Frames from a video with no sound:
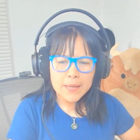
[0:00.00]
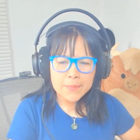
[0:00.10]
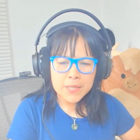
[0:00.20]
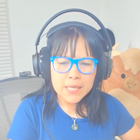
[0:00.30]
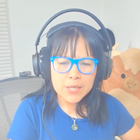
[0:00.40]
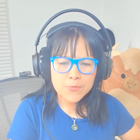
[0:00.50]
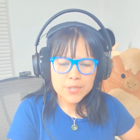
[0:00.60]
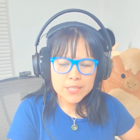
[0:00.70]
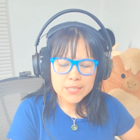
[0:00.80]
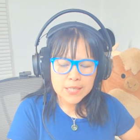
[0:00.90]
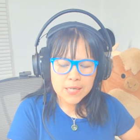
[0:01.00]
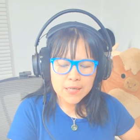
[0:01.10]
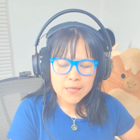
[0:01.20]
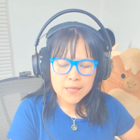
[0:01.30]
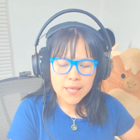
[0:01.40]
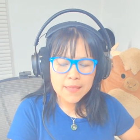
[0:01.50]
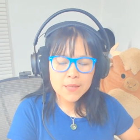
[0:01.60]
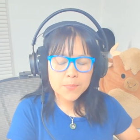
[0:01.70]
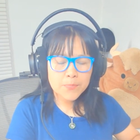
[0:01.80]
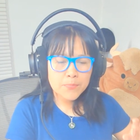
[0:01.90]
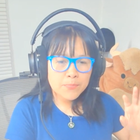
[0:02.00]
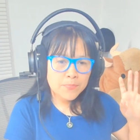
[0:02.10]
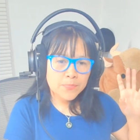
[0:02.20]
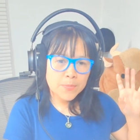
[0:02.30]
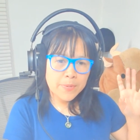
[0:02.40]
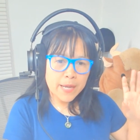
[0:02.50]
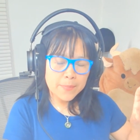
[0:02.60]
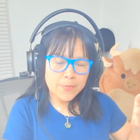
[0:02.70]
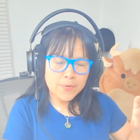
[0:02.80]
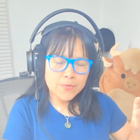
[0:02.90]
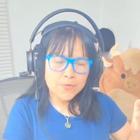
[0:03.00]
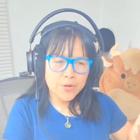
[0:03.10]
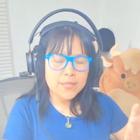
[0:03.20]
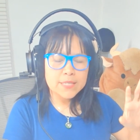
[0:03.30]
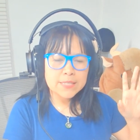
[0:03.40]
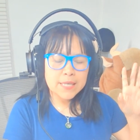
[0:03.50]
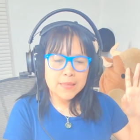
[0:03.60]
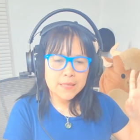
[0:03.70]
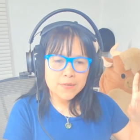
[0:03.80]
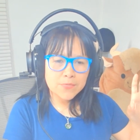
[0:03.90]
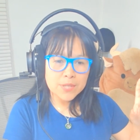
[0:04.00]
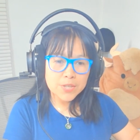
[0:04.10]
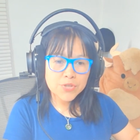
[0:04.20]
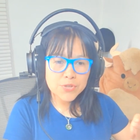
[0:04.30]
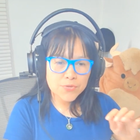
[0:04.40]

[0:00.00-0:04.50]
He was in the Bible, or at least in the religious